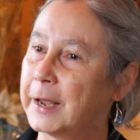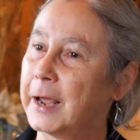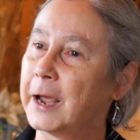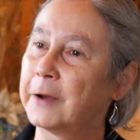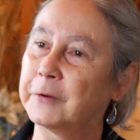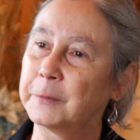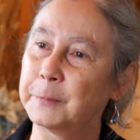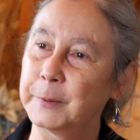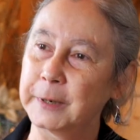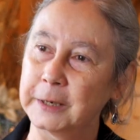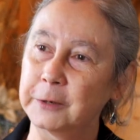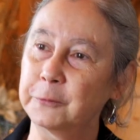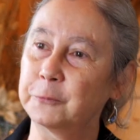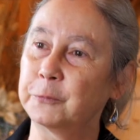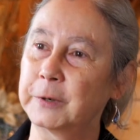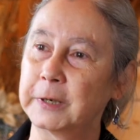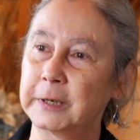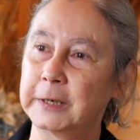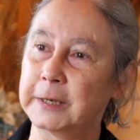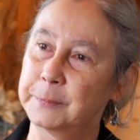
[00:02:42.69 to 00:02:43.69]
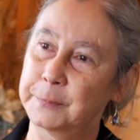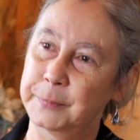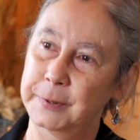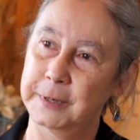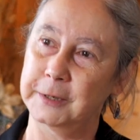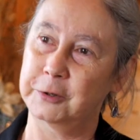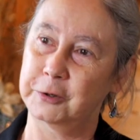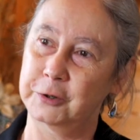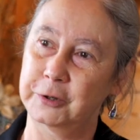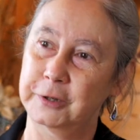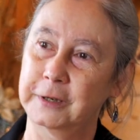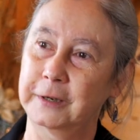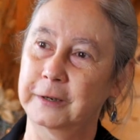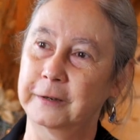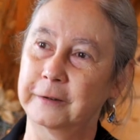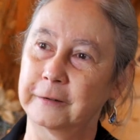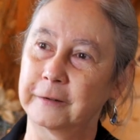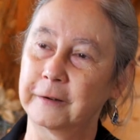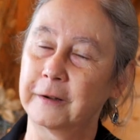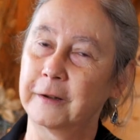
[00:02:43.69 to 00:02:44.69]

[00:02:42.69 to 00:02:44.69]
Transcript: Everybody really pitched in.